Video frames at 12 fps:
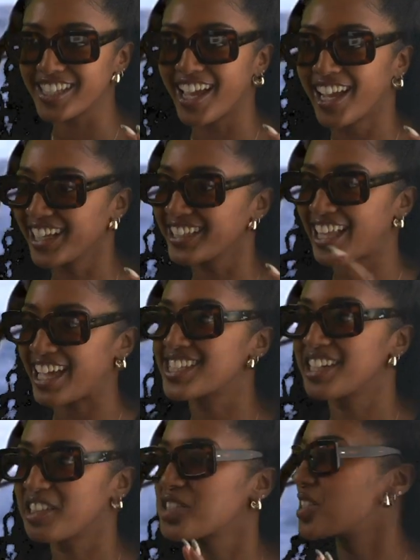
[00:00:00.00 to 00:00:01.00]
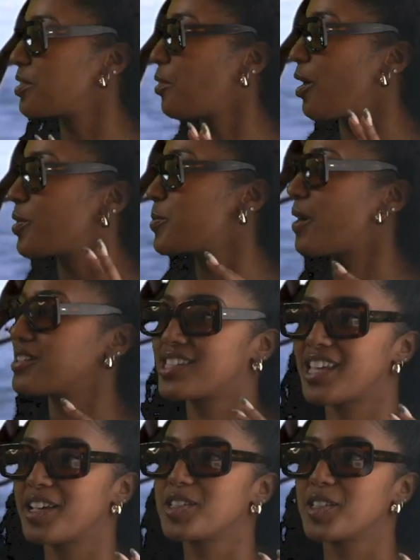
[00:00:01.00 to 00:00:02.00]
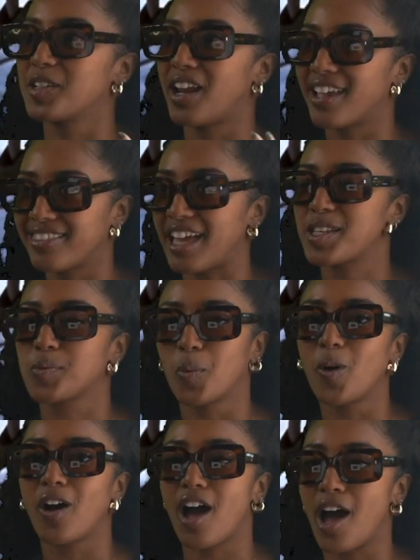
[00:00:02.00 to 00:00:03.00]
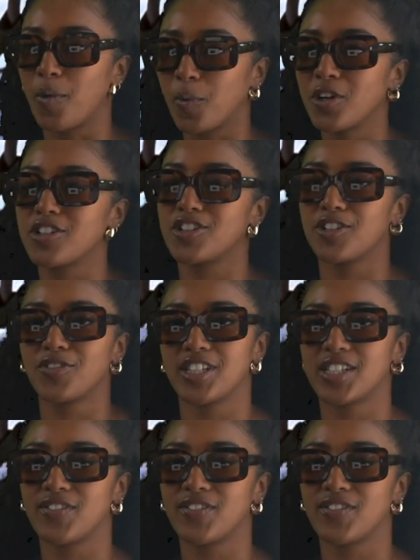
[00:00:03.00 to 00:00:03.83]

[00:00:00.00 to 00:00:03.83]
Like, that's literally what I was about to say to you. Like, that's what I want to do for this